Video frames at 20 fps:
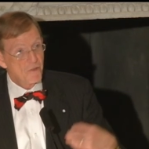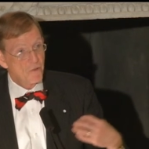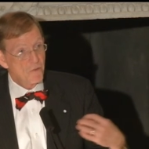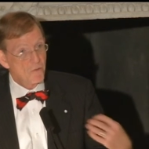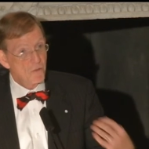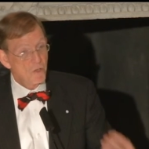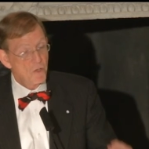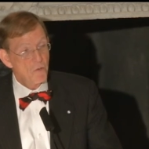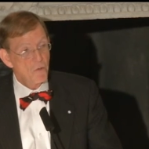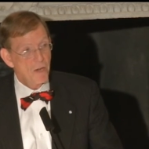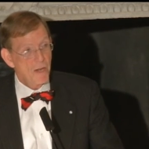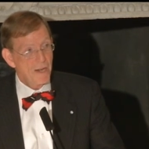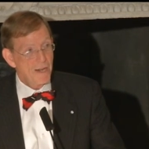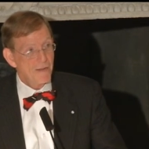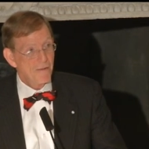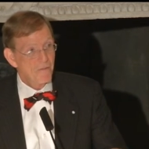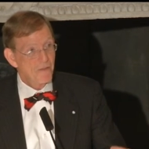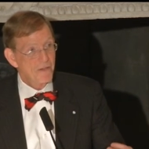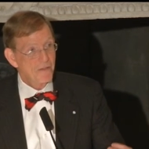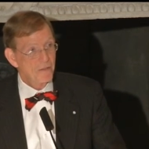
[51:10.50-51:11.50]
you do
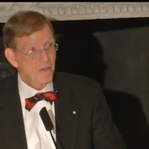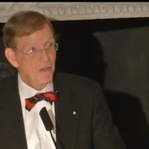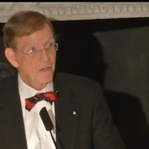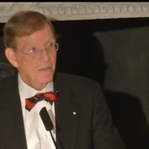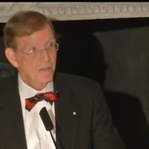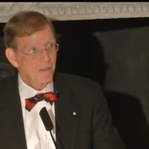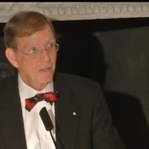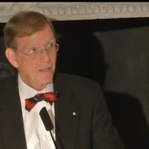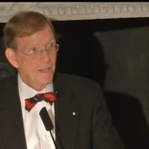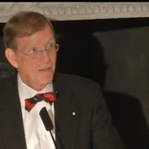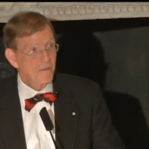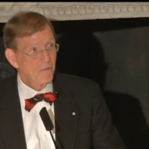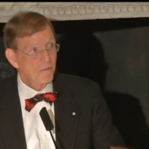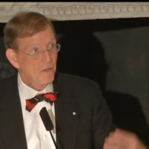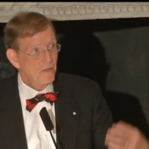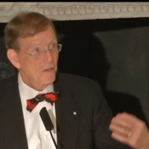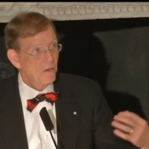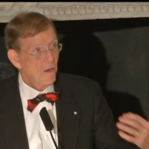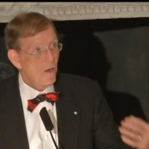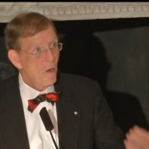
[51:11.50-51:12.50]
have these enclaves,
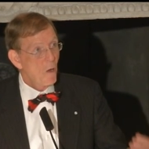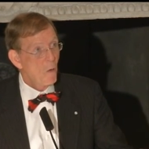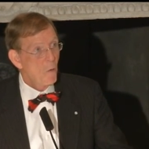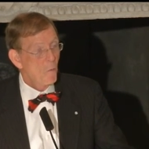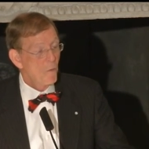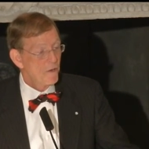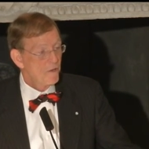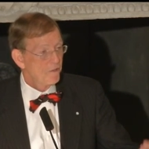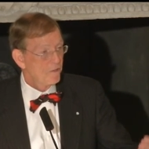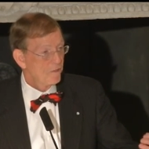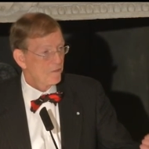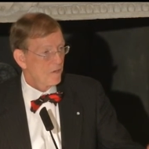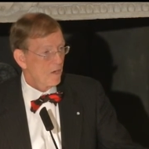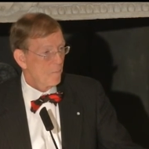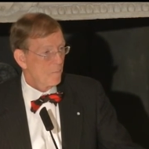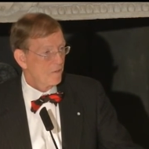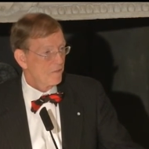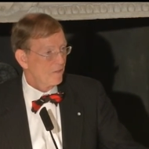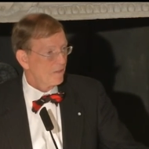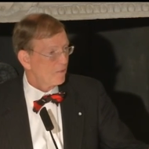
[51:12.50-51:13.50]
there are always
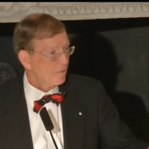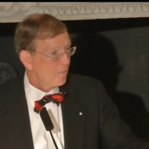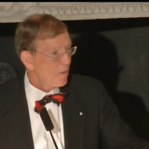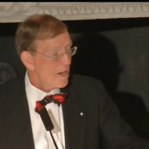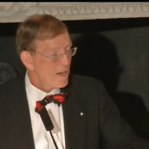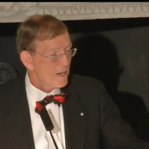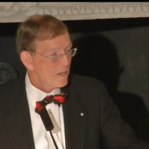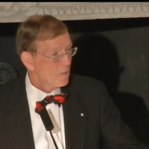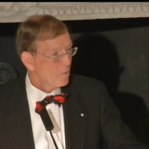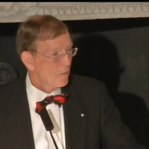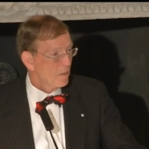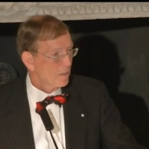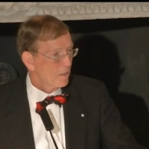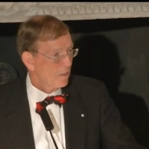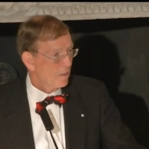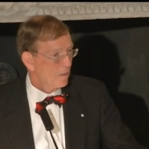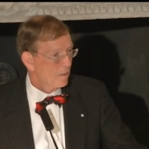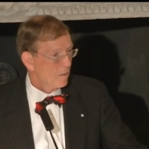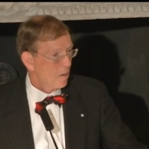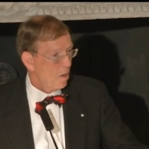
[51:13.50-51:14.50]
skirmishes. There's fighting going
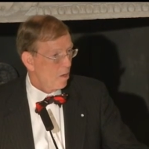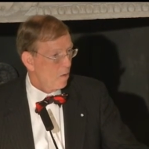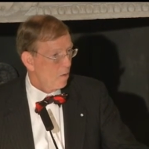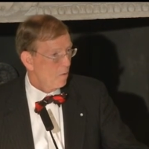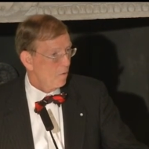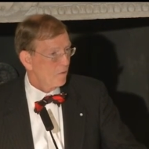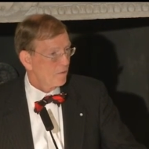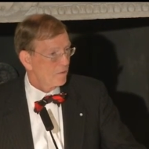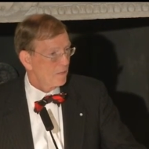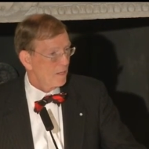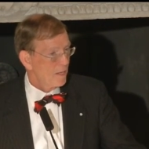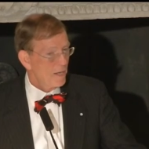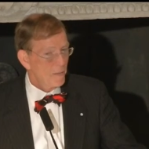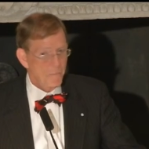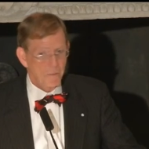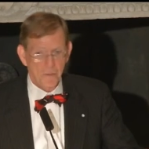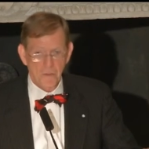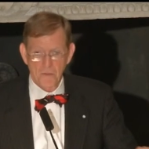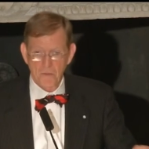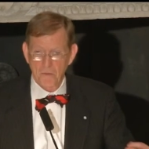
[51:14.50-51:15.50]
on all the time
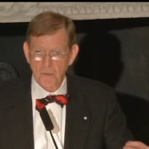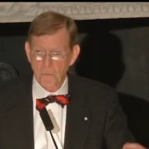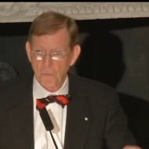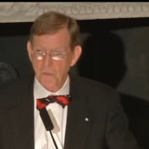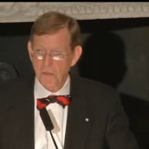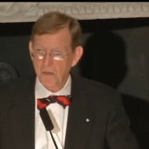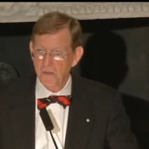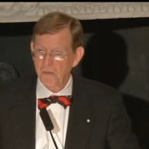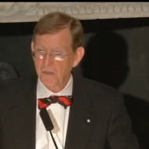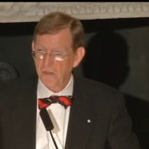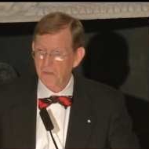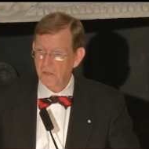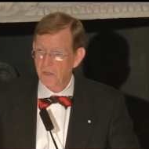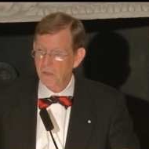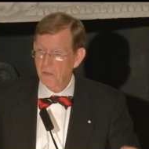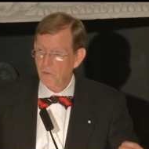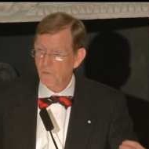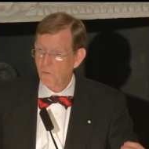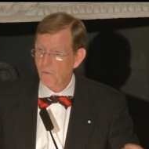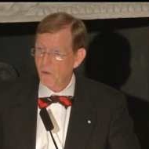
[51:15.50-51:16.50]
because the British are
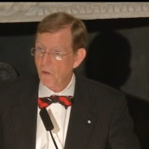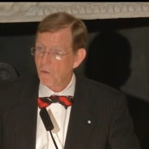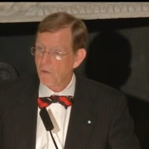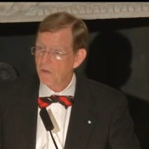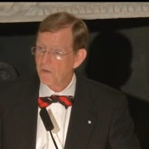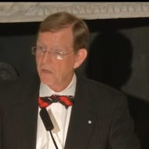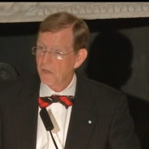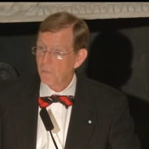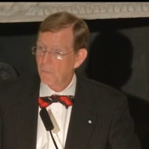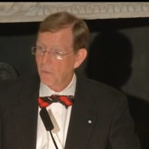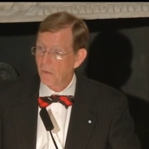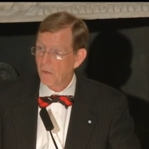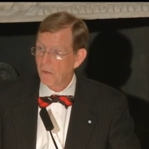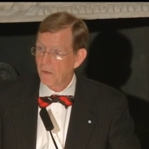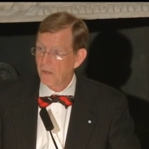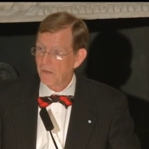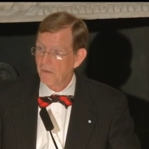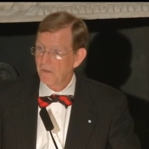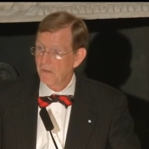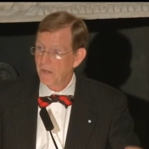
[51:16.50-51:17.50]
sending foraging
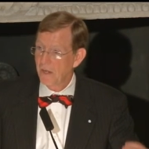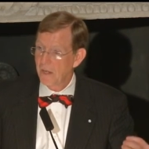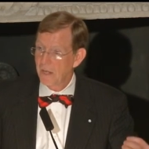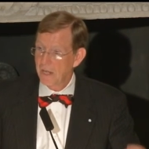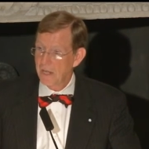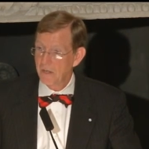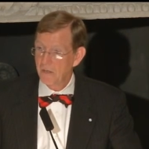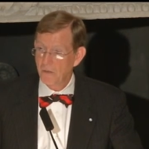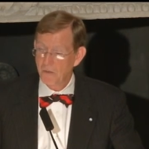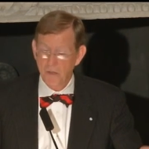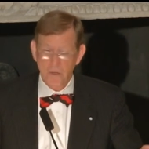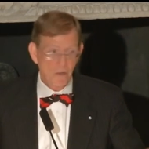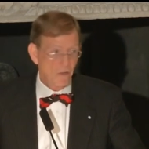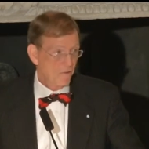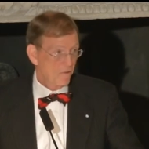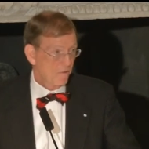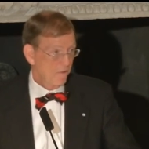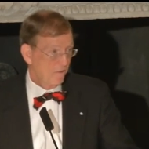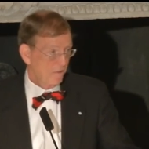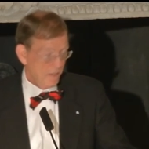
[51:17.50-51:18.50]
parties into the
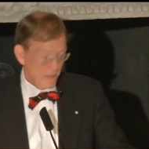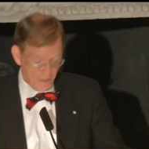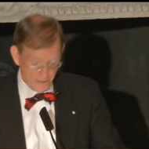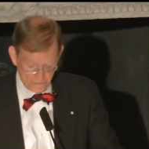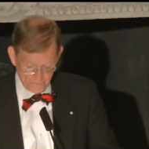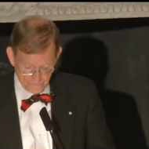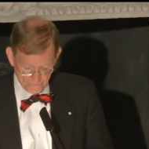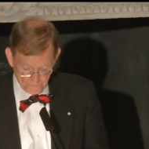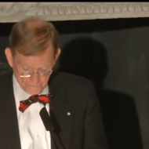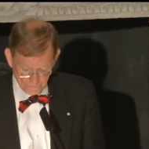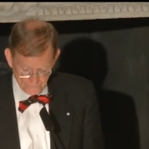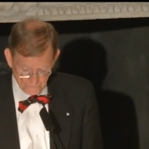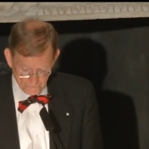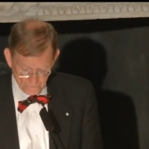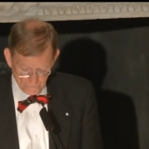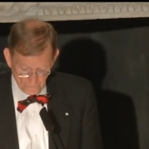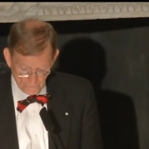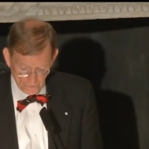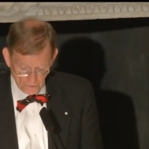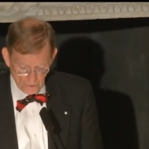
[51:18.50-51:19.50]
countryside.
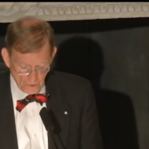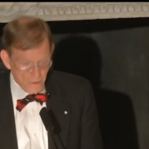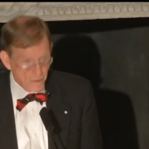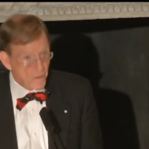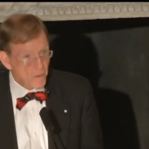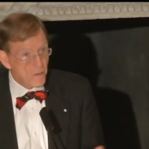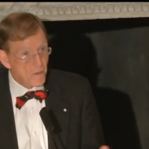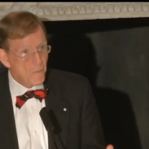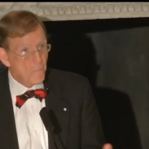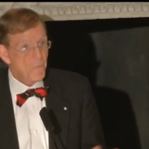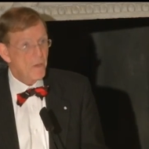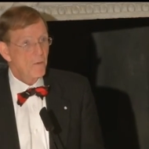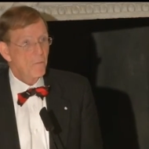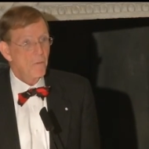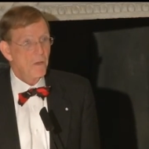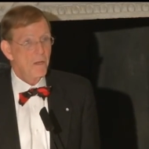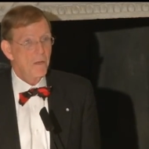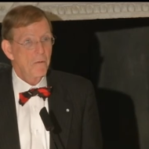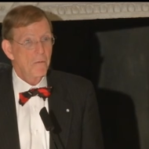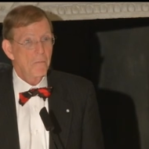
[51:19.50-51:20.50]

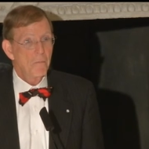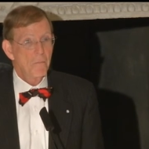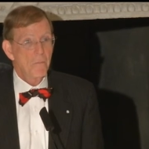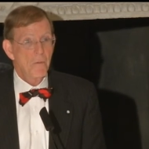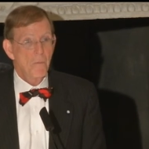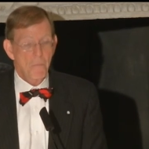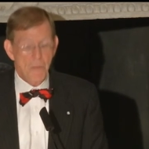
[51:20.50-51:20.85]
Meanwhile,